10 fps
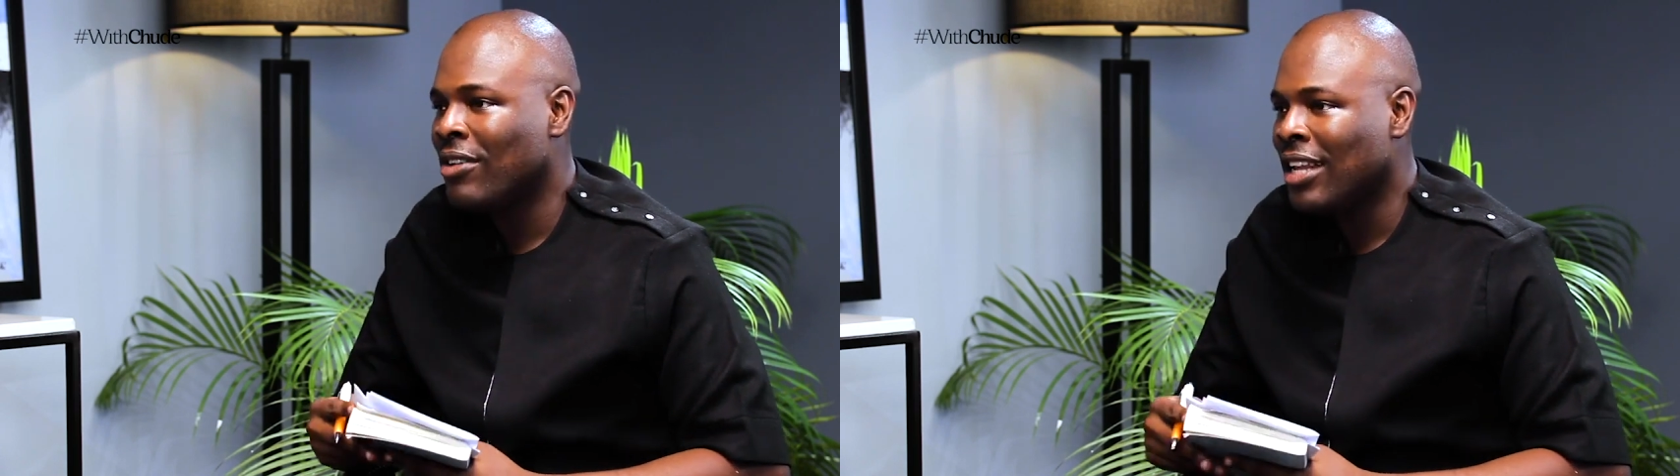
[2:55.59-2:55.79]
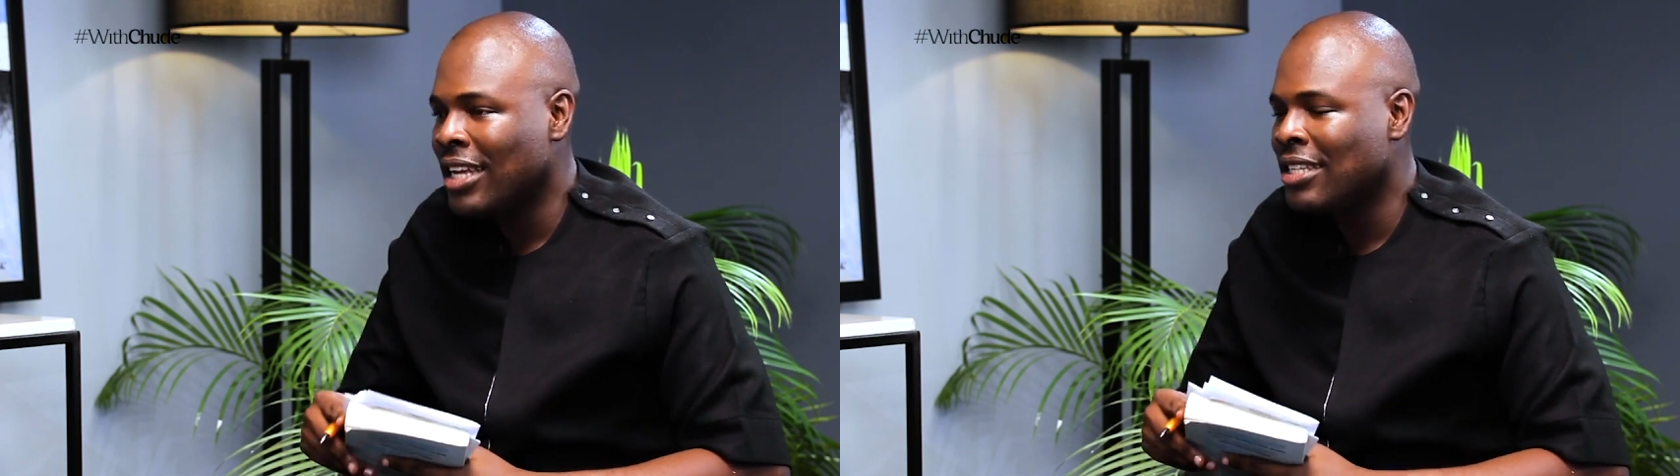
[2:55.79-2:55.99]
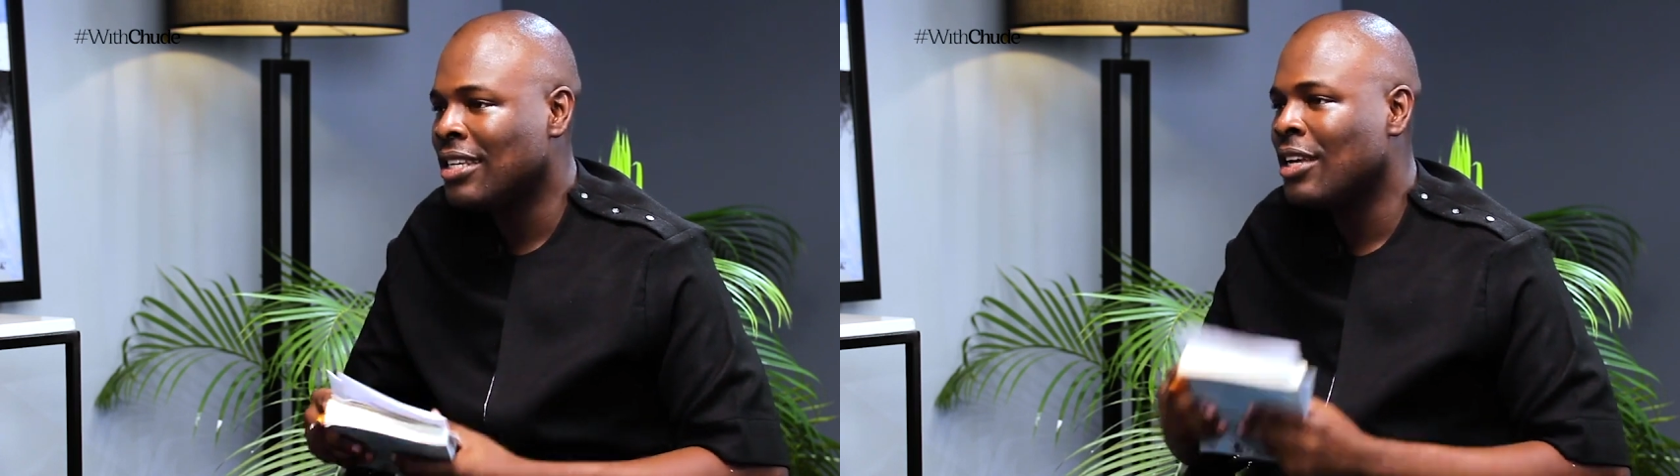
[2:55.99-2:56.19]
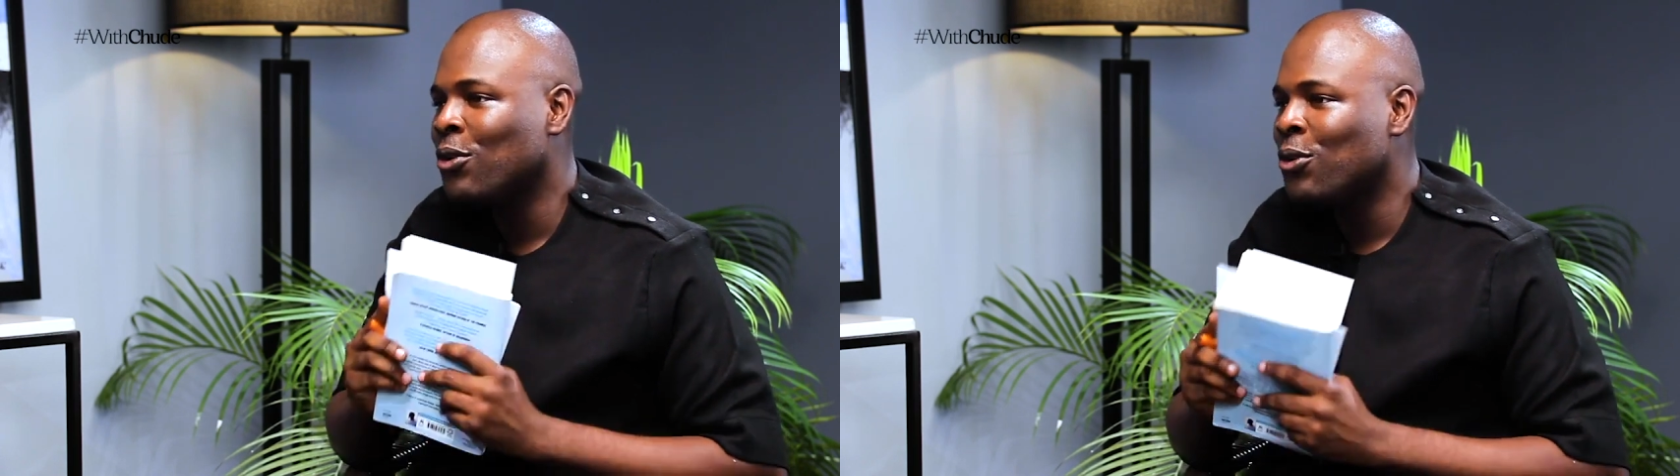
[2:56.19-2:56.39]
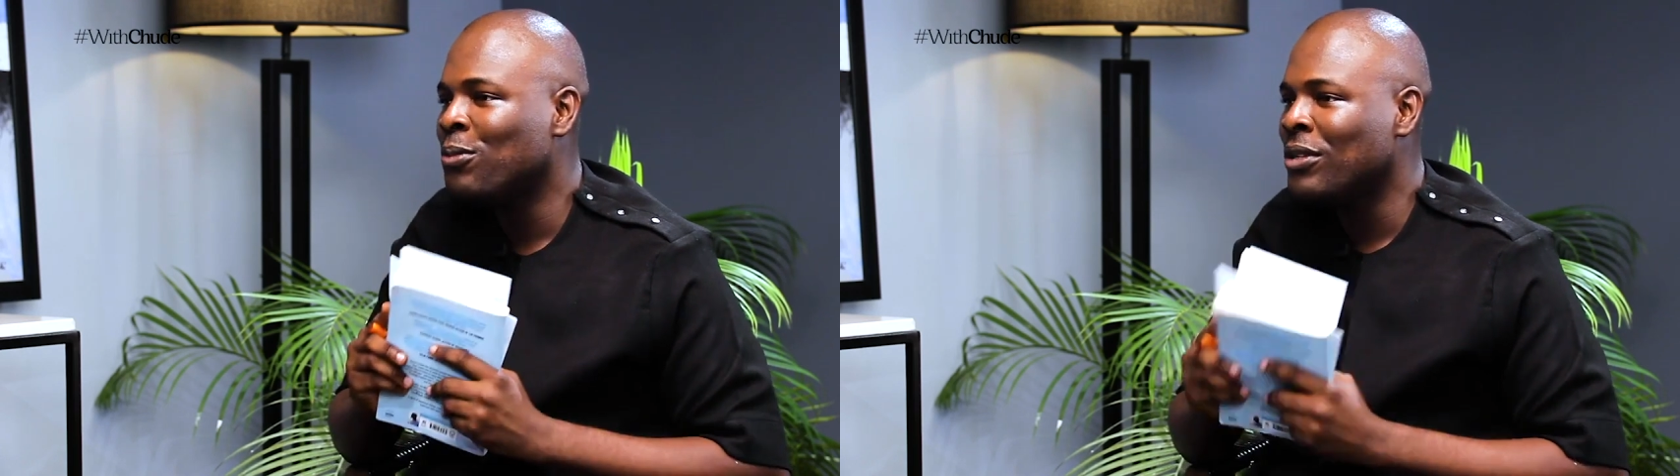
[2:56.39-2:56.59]
light and
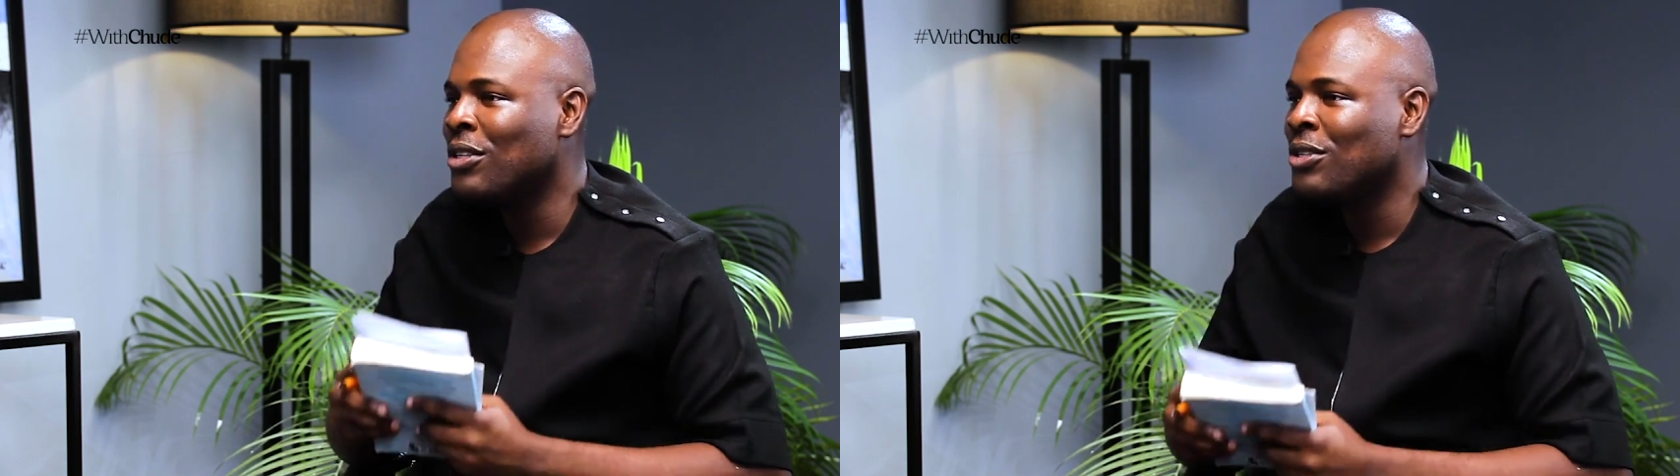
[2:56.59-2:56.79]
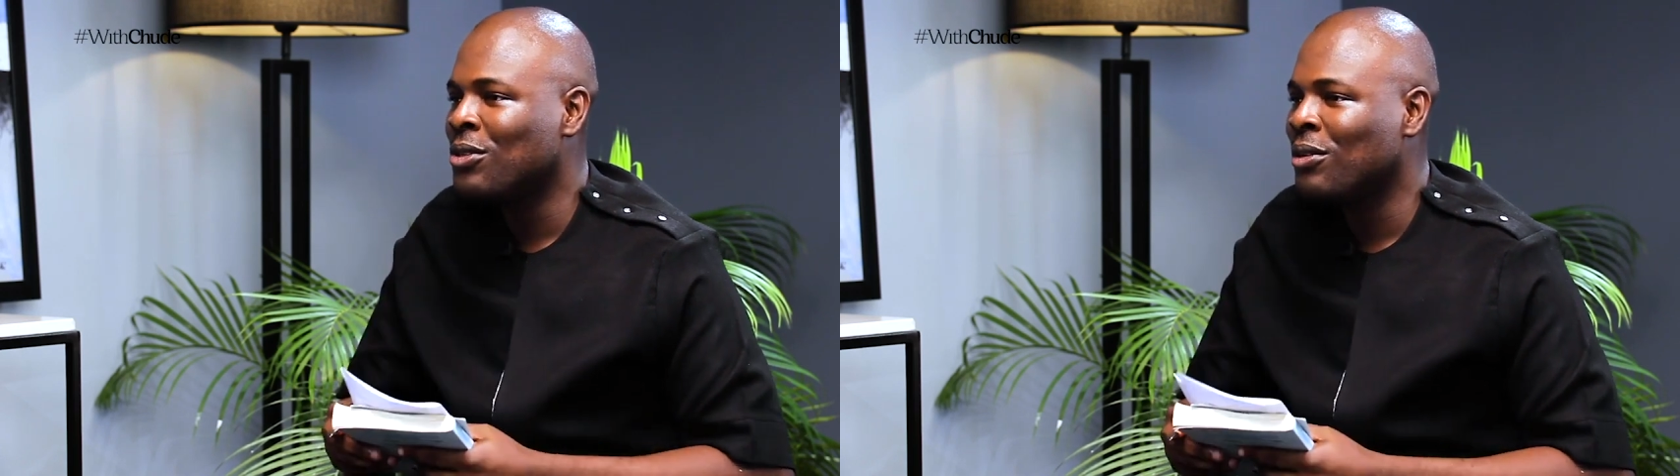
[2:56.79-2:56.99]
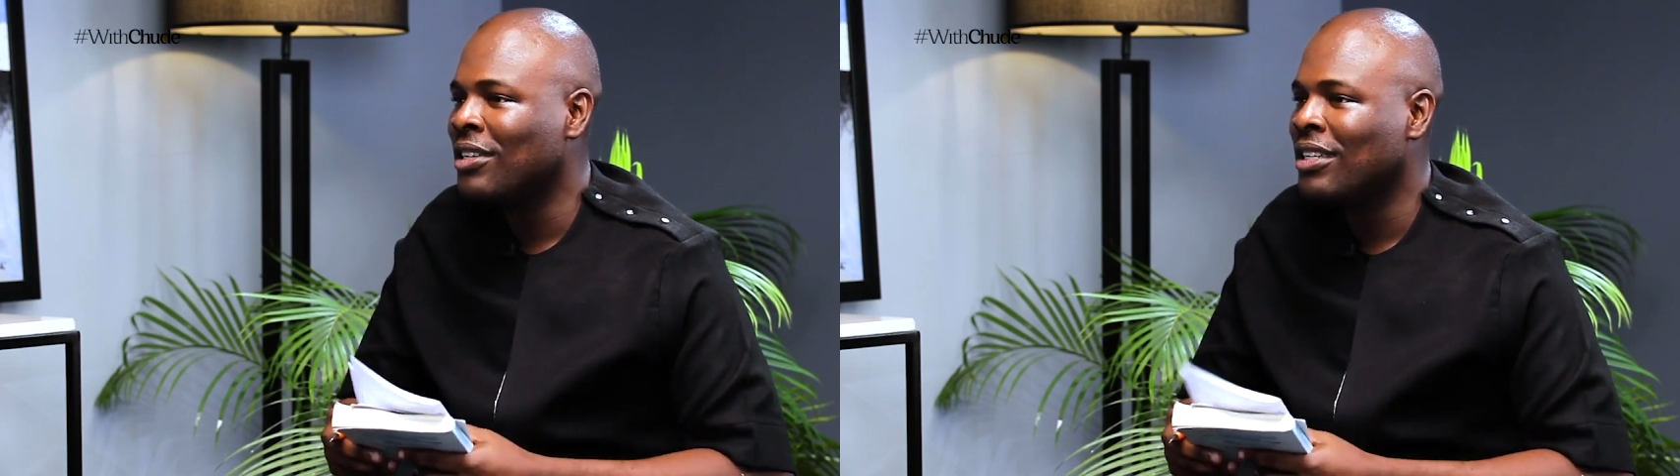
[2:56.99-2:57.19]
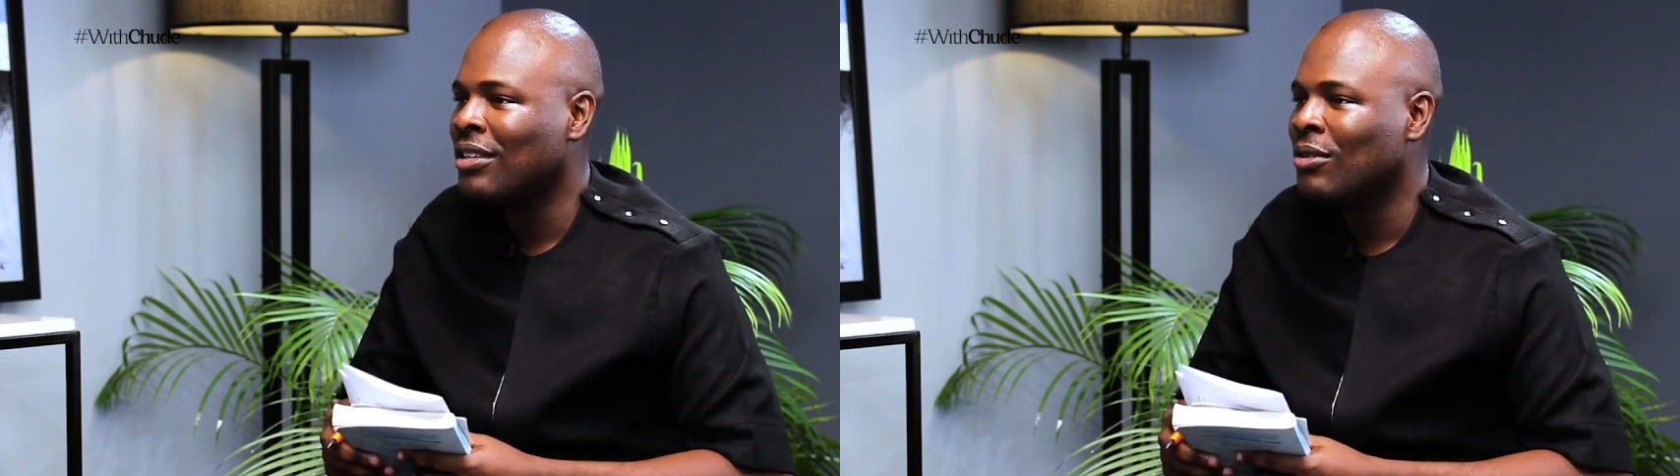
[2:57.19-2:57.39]
hope in this story?